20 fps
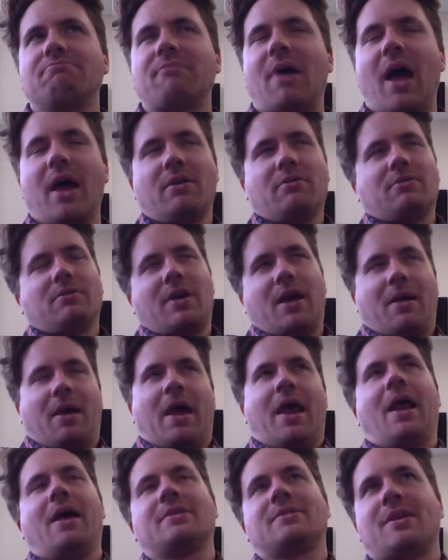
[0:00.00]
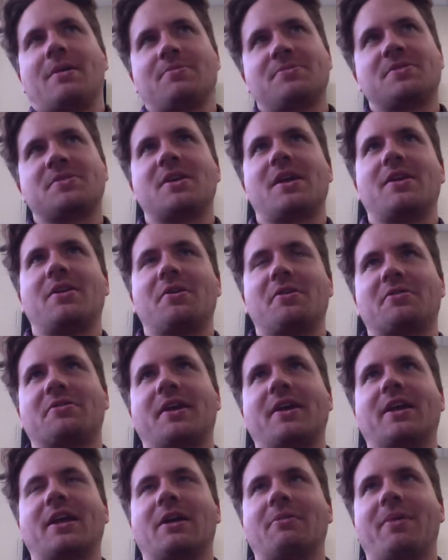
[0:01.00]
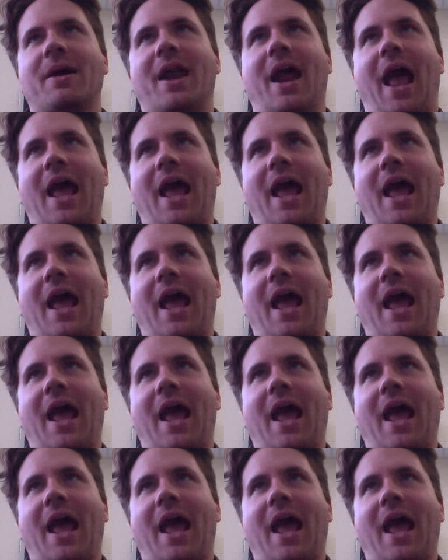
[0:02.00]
And as I'm sitting here thinking about it,